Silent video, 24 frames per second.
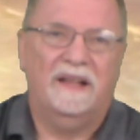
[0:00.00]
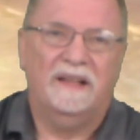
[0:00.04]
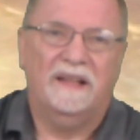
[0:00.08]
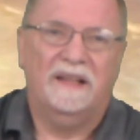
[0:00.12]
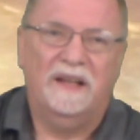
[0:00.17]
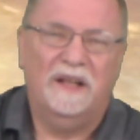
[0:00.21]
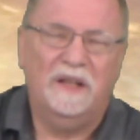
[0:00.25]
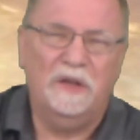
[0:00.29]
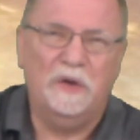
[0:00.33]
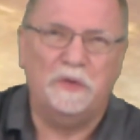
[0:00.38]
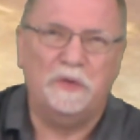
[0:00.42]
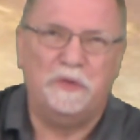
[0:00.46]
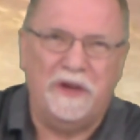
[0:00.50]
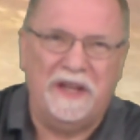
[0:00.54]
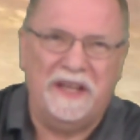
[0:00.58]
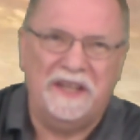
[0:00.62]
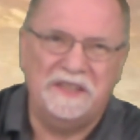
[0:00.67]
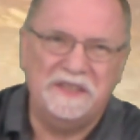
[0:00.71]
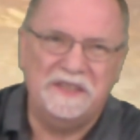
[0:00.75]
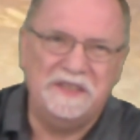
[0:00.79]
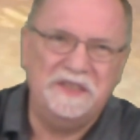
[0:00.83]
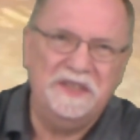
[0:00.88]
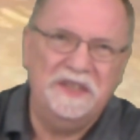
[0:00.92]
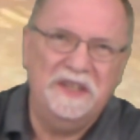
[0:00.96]
Hello,
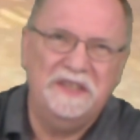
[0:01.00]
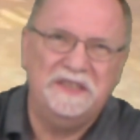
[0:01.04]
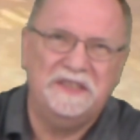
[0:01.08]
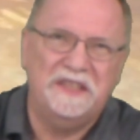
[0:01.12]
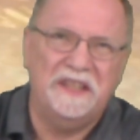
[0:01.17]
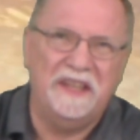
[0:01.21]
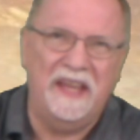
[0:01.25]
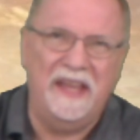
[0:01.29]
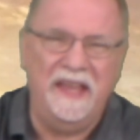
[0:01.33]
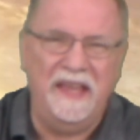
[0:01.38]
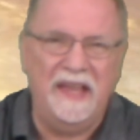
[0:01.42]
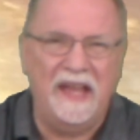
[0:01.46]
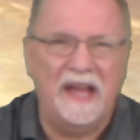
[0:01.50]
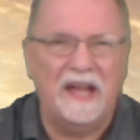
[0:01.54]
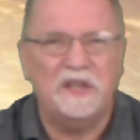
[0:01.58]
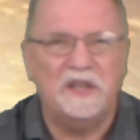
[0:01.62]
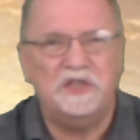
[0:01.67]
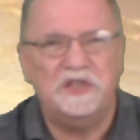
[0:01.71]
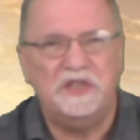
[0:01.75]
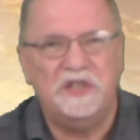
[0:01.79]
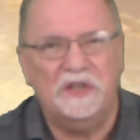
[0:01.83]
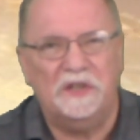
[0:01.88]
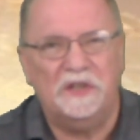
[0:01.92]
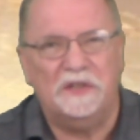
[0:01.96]
friends. Today on
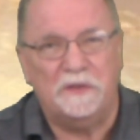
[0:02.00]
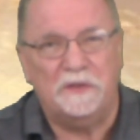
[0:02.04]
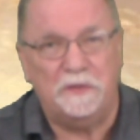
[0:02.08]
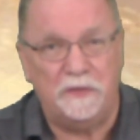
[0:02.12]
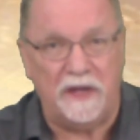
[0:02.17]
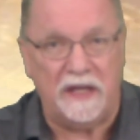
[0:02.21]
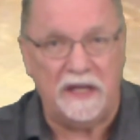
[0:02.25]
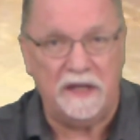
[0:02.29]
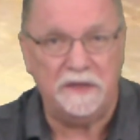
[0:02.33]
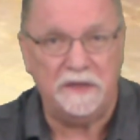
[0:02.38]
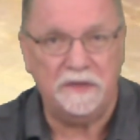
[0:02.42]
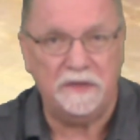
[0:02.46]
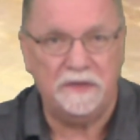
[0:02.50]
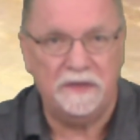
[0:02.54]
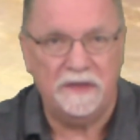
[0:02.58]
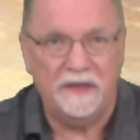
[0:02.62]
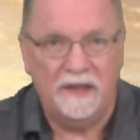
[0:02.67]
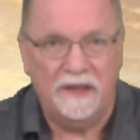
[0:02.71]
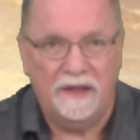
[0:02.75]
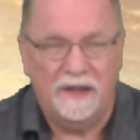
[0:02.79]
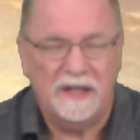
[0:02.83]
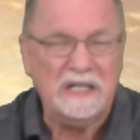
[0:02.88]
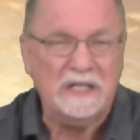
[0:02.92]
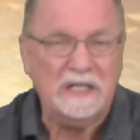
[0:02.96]
Shield of Faith,
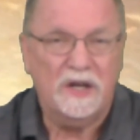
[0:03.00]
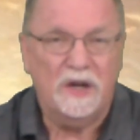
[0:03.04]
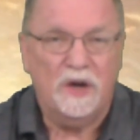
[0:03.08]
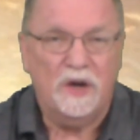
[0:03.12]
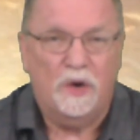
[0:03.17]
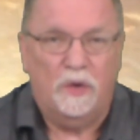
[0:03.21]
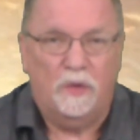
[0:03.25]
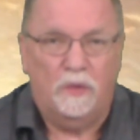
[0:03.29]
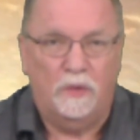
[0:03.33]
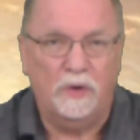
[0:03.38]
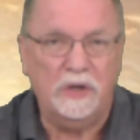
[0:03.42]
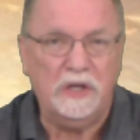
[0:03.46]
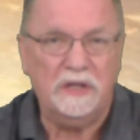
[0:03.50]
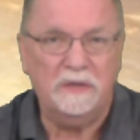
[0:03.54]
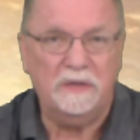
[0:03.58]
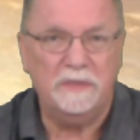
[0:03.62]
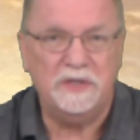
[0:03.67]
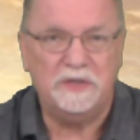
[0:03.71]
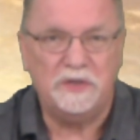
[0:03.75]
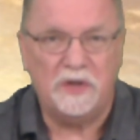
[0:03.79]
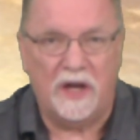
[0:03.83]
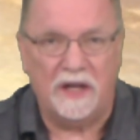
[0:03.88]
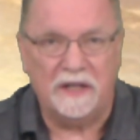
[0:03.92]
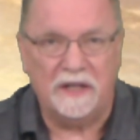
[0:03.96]
we're going to be
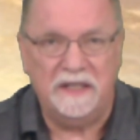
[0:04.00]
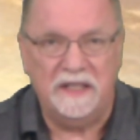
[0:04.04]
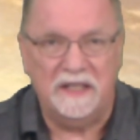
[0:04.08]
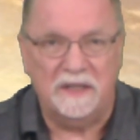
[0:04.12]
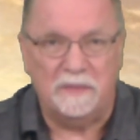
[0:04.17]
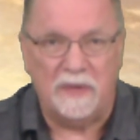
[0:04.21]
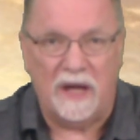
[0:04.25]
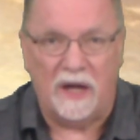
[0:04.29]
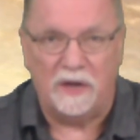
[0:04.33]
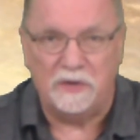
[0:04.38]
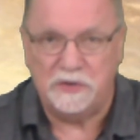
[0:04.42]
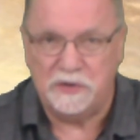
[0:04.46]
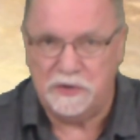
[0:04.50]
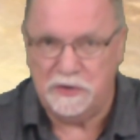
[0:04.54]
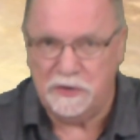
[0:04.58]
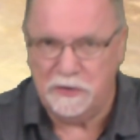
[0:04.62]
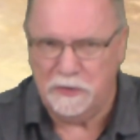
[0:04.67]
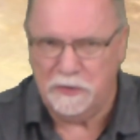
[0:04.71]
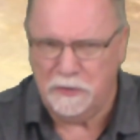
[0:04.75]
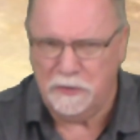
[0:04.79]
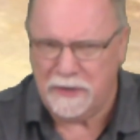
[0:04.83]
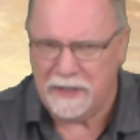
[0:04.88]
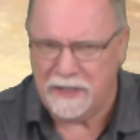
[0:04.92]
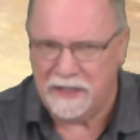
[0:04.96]
talking about
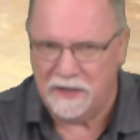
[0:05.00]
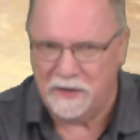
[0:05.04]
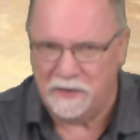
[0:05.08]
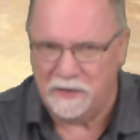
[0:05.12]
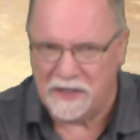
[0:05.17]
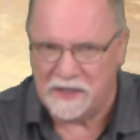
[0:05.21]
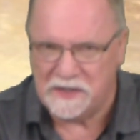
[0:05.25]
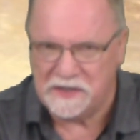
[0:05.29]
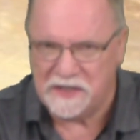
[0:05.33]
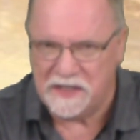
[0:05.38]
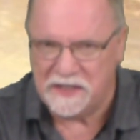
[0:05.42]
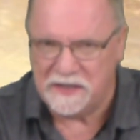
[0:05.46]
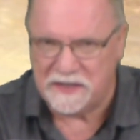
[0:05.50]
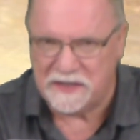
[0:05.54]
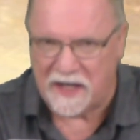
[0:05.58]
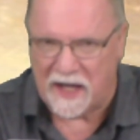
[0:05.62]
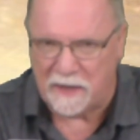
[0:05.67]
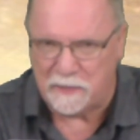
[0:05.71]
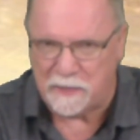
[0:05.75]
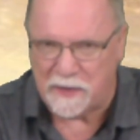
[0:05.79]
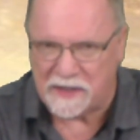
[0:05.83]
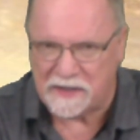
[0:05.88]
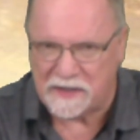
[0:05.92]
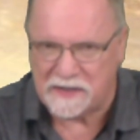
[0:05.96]
two interesting
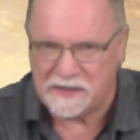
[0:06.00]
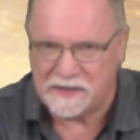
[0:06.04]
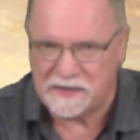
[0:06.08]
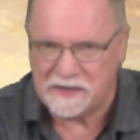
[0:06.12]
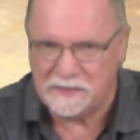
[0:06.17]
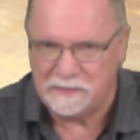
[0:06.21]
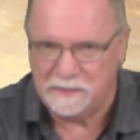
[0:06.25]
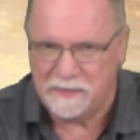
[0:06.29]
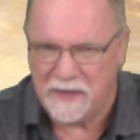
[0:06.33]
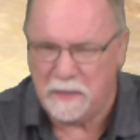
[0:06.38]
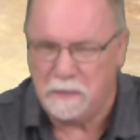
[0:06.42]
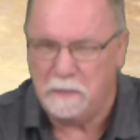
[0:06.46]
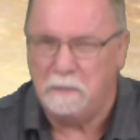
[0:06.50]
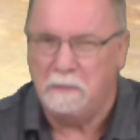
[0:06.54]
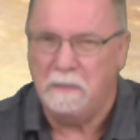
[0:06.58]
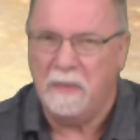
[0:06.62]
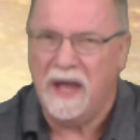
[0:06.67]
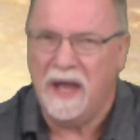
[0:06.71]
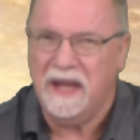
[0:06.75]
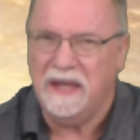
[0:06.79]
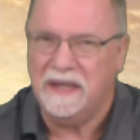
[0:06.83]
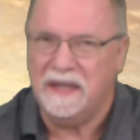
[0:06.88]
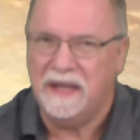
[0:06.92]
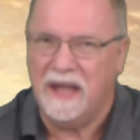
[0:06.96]
topics that
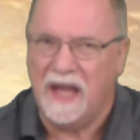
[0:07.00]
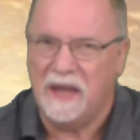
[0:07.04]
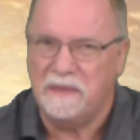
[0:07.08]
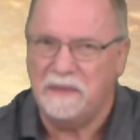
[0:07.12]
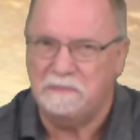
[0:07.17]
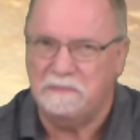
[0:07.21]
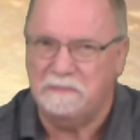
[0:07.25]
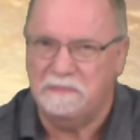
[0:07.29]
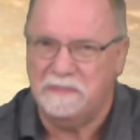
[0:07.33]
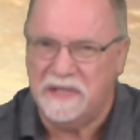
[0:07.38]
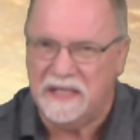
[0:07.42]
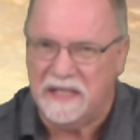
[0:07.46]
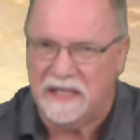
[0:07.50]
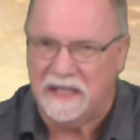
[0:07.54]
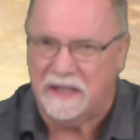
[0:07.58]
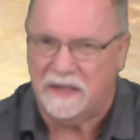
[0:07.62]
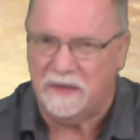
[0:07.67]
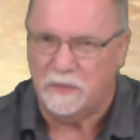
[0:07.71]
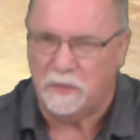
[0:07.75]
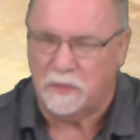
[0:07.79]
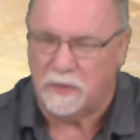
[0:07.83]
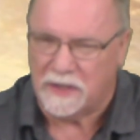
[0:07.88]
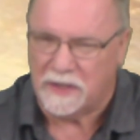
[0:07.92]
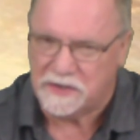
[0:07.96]
might not be
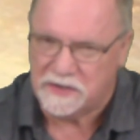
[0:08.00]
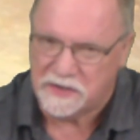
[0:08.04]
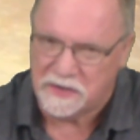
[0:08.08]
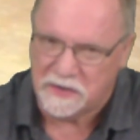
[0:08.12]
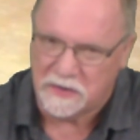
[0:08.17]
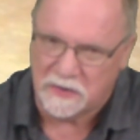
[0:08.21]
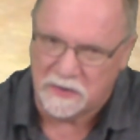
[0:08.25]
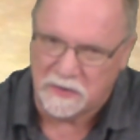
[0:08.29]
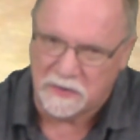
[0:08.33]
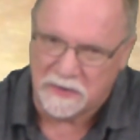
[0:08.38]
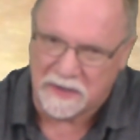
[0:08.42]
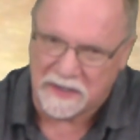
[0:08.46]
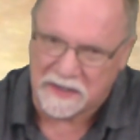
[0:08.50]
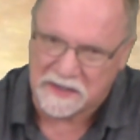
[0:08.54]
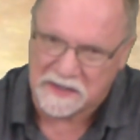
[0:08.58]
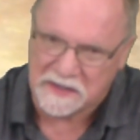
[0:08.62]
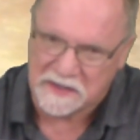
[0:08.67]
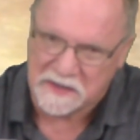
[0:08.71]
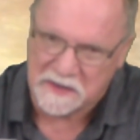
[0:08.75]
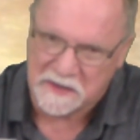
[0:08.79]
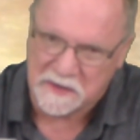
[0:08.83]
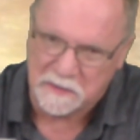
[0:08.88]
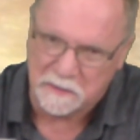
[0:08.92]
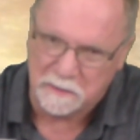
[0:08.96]
what you
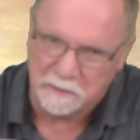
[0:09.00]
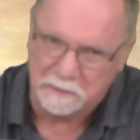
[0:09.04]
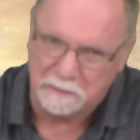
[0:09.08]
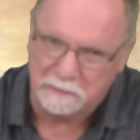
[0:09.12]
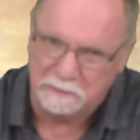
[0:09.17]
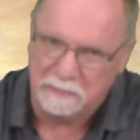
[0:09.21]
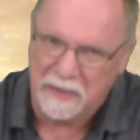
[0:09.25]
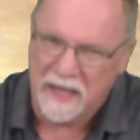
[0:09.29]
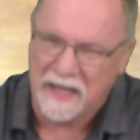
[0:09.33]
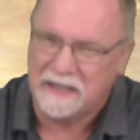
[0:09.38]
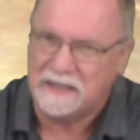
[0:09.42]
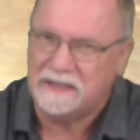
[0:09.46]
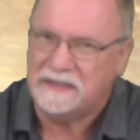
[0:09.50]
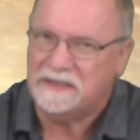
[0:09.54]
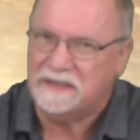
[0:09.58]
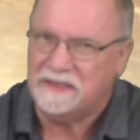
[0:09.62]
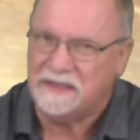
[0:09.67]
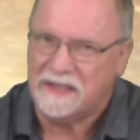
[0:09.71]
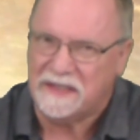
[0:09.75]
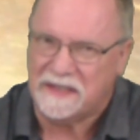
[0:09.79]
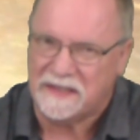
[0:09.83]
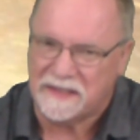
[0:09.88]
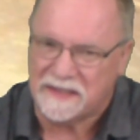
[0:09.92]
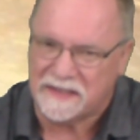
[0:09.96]
expect
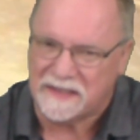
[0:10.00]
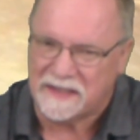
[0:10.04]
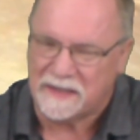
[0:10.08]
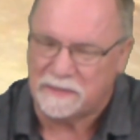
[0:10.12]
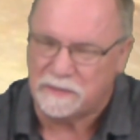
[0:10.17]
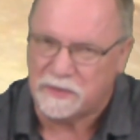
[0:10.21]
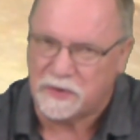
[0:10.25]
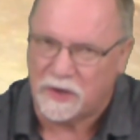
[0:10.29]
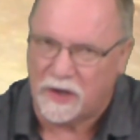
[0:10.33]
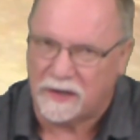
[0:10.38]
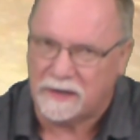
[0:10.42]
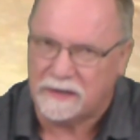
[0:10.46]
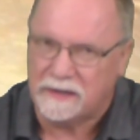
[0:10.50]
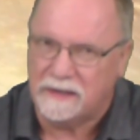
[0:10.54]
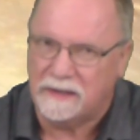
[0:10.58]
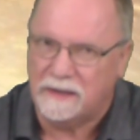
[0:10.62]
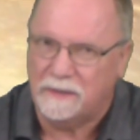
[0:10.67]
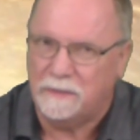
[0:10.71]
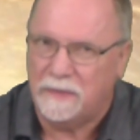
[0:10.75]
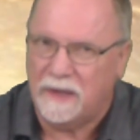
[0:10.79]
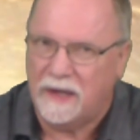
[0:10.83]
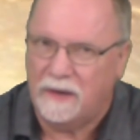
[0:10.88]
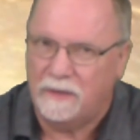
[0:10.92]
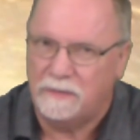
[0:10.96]
that I'm talking
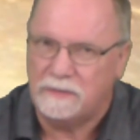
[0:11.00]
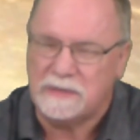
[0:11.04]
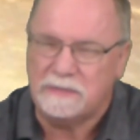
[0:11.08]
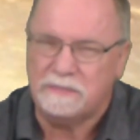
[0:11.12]
about.